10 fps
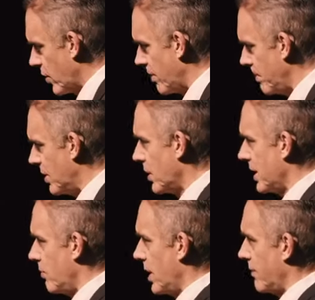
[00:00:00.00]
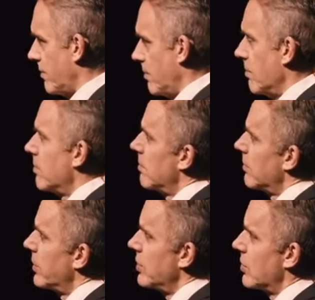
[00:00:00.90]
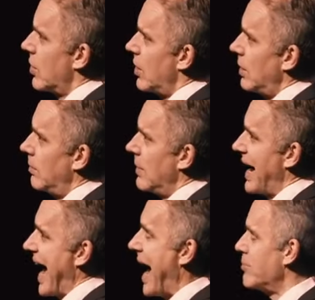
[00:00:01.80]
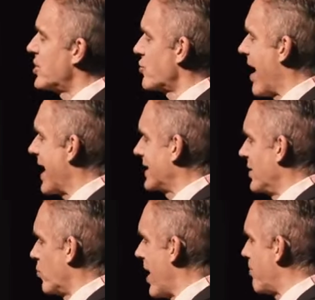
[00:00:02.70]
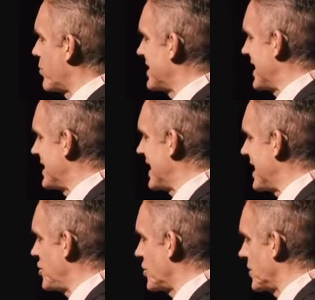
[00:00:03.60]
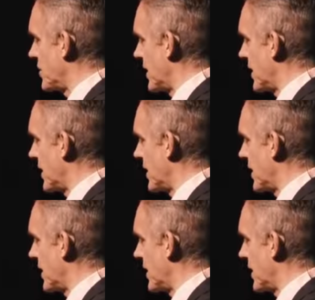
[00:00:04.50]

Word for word: not merely what would you call abstracted representations